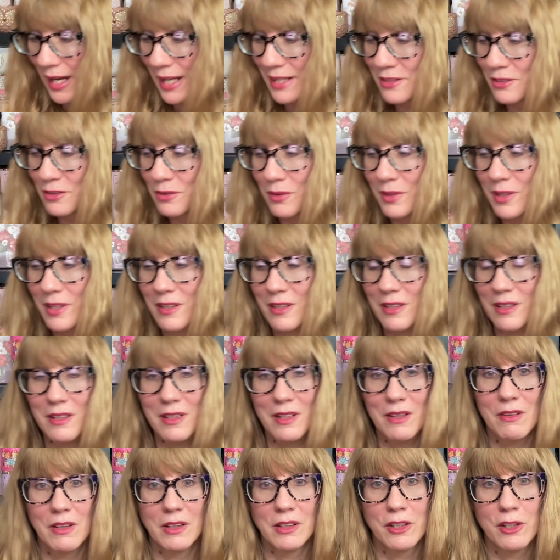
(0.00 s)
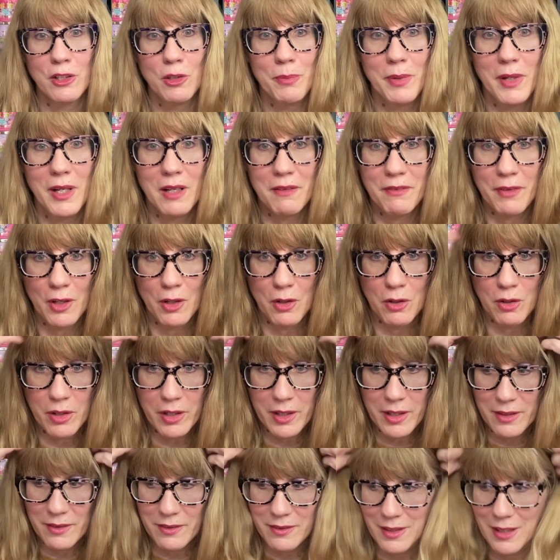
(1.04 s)
I just wanted to do a little bit of an
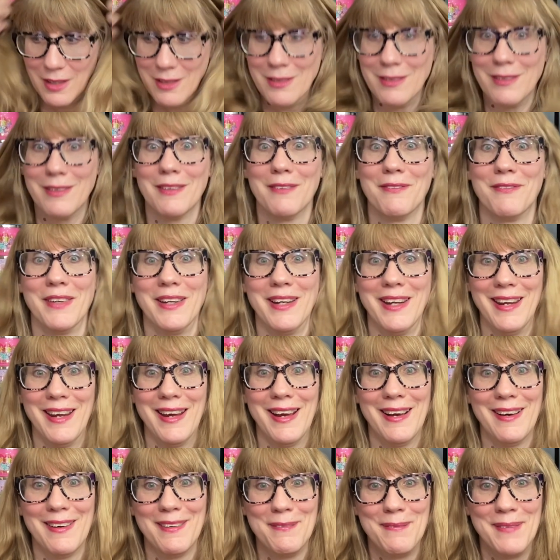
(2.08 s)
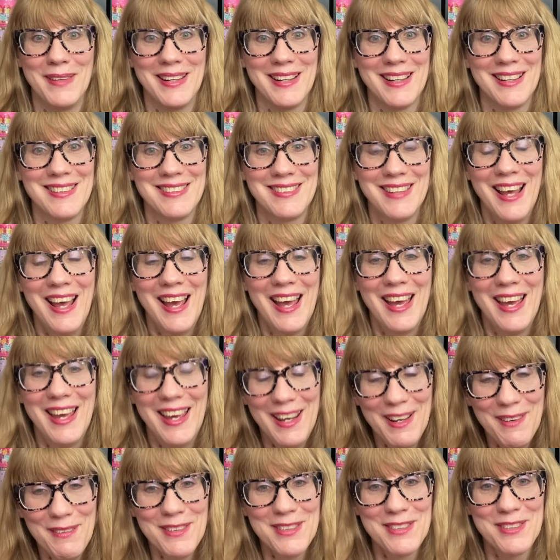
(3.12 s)
organizational video because
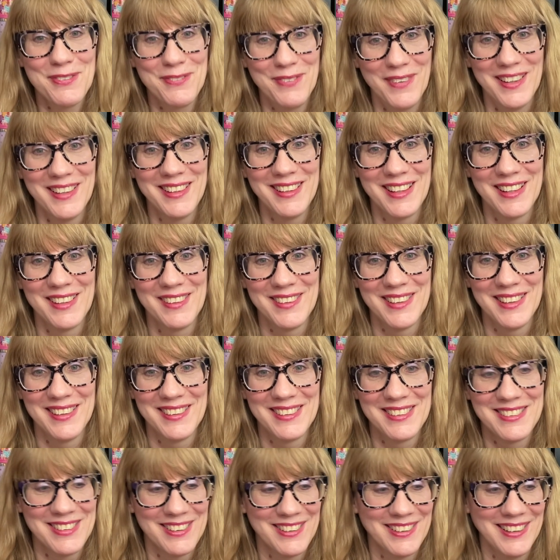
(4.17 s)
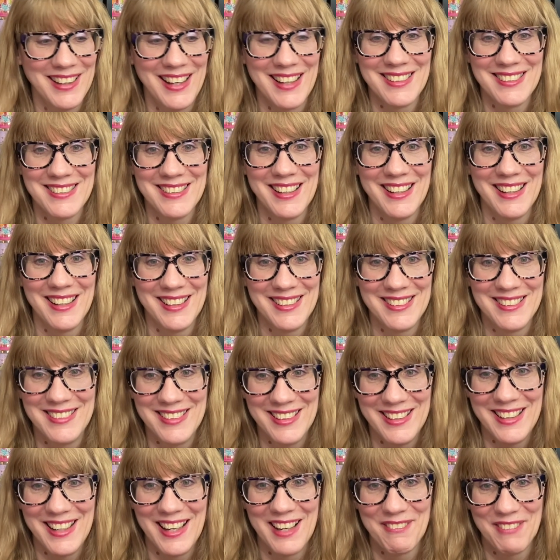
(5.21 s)
it was fun going in the store last night and
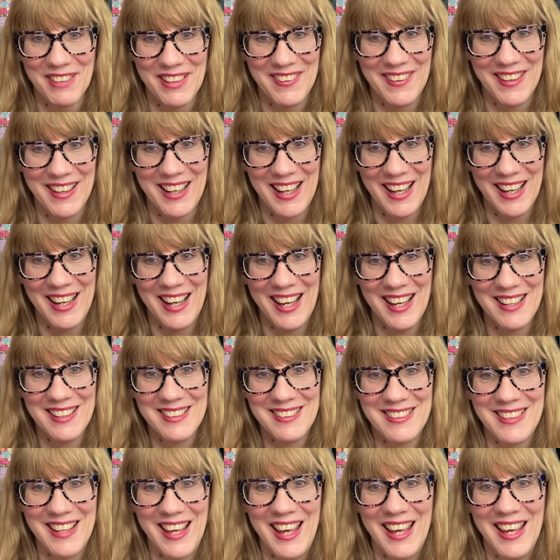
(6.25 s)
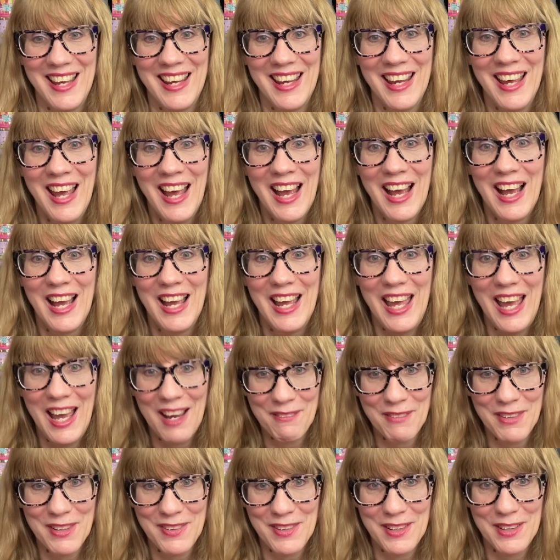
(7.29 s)
seeing everything. I gotta say,
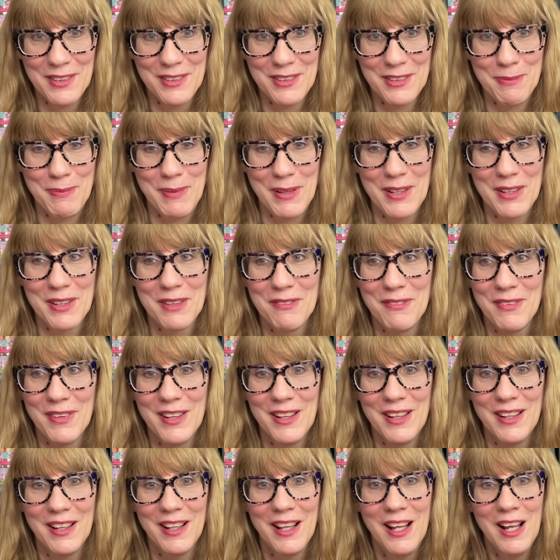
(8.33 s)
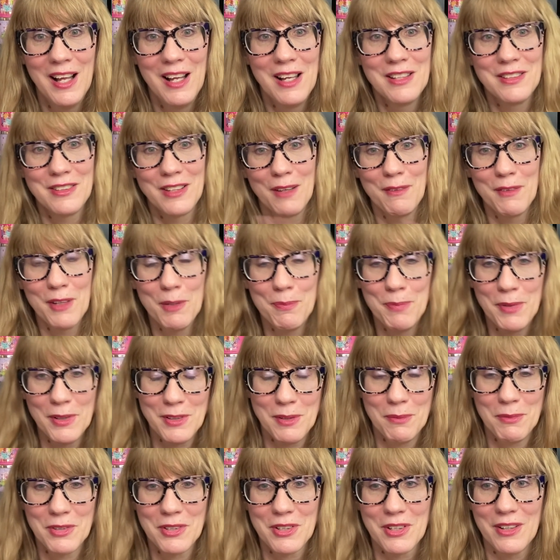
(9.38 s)
everything was beautiful. So I'm going to put
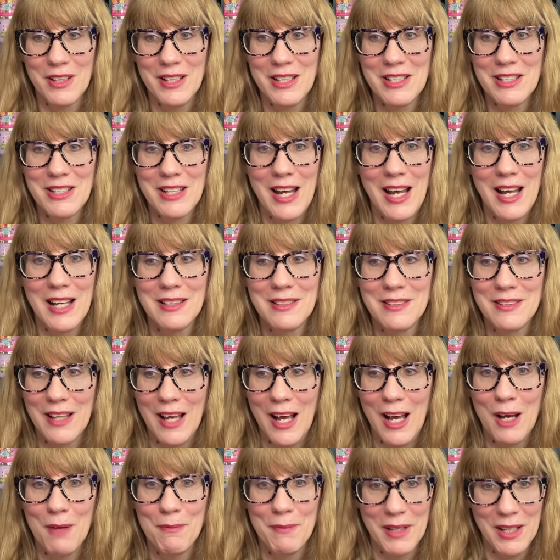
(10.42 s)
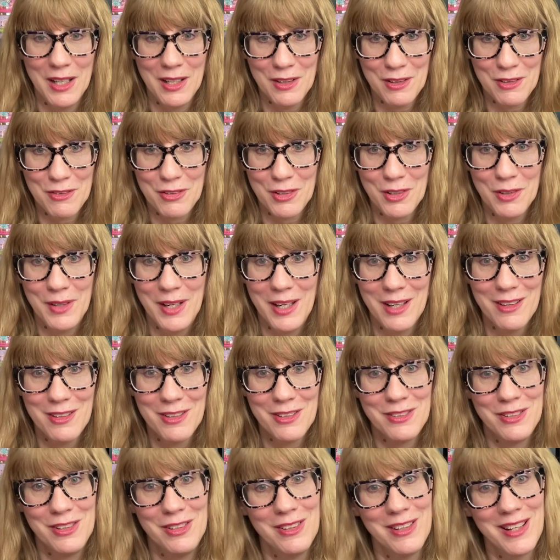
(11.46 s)
some screenshots um, in through here
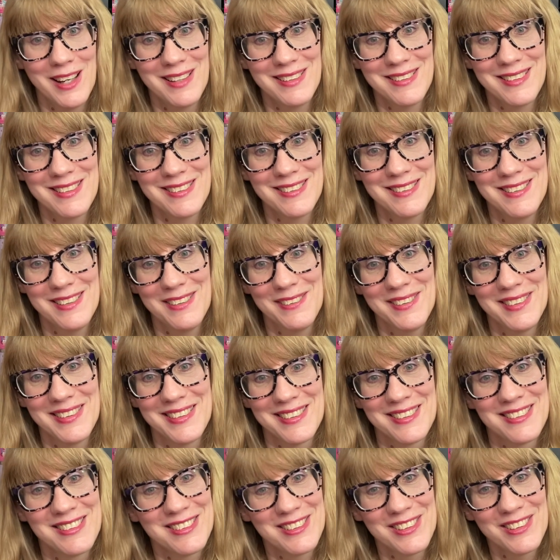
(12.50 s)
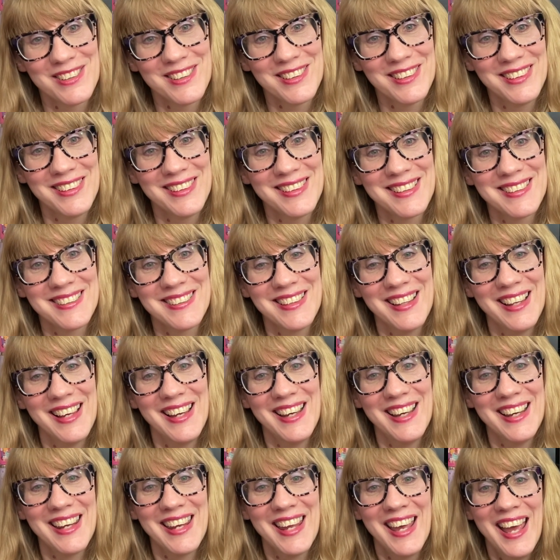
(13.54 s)
so you guys can see what the store looks
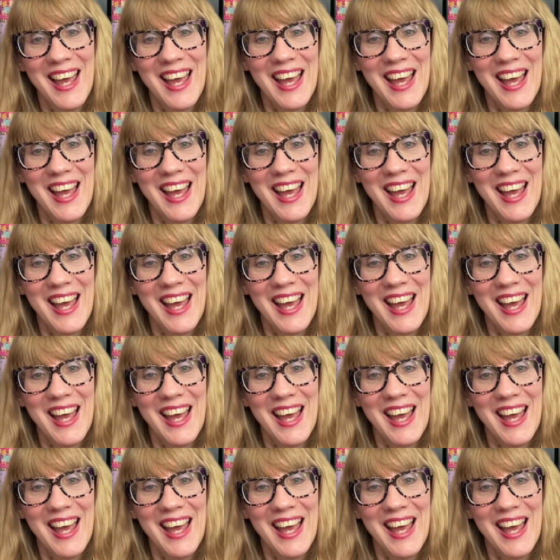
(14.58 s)
like.